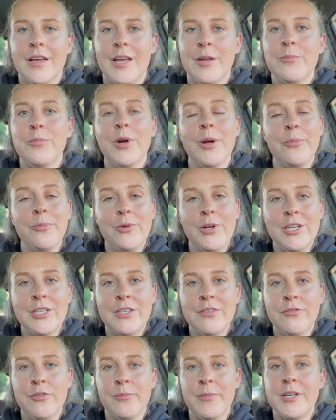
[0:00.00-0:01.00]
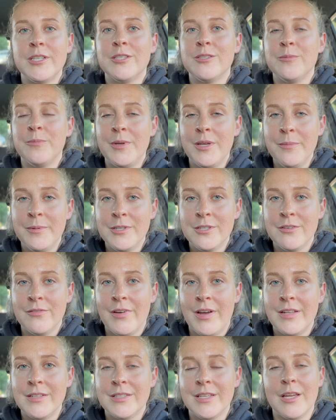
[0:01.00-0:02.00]
In preparation for my speed pitch
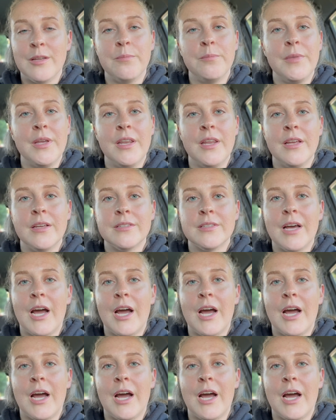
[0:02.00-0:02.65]
events and meetings,